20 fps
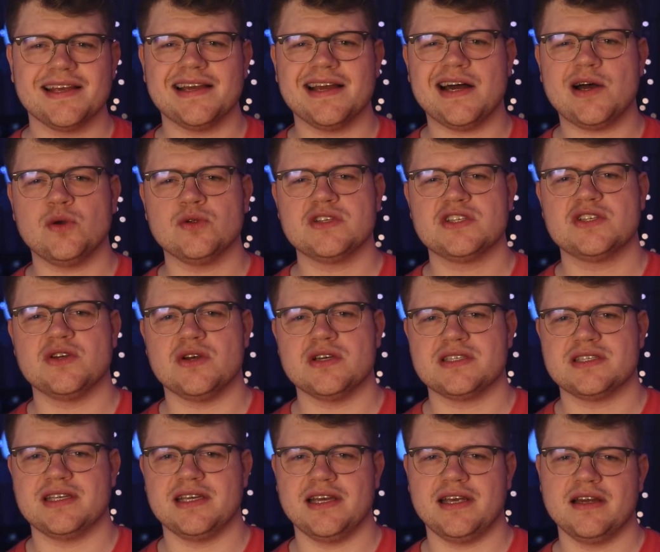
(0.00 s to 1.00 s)
like
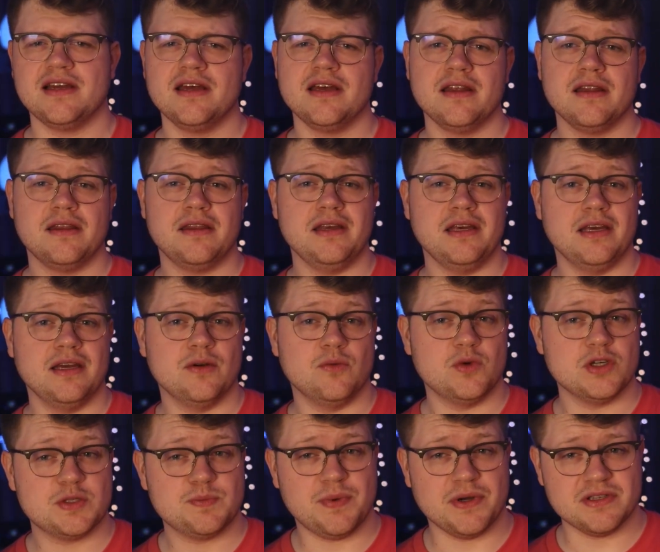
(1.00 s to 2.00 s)
outsourcing the
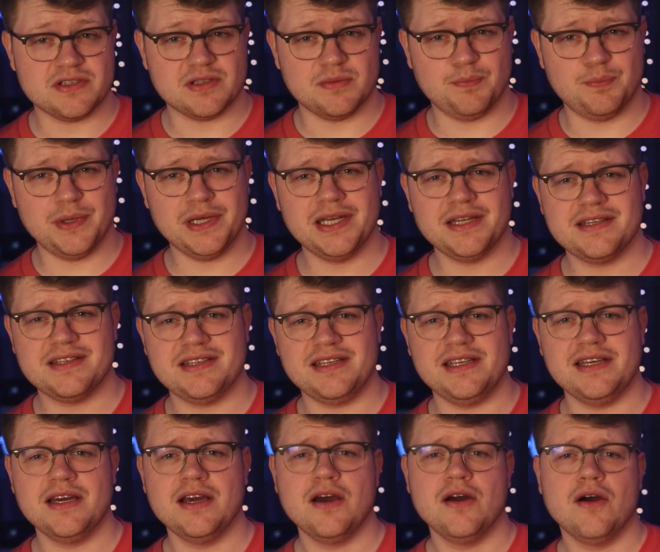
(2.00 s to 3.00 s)

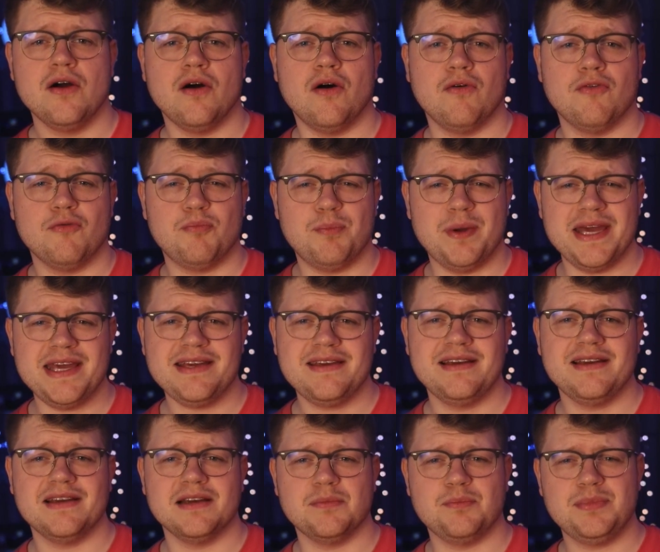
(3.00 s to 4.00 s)
responsibility of
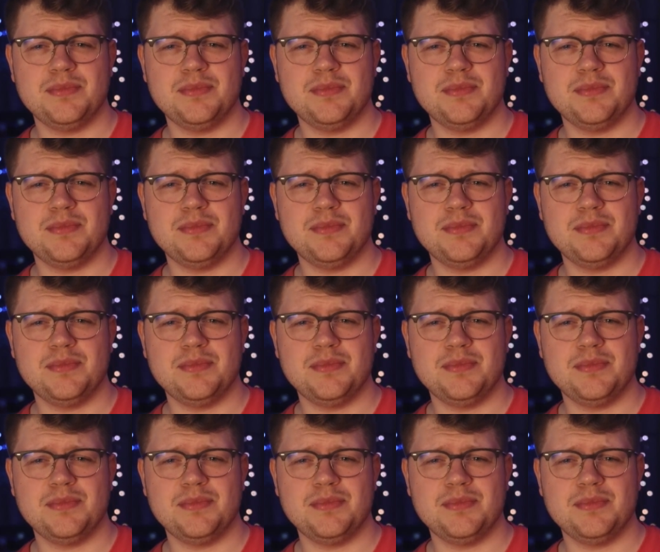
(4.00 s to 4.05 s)
baking a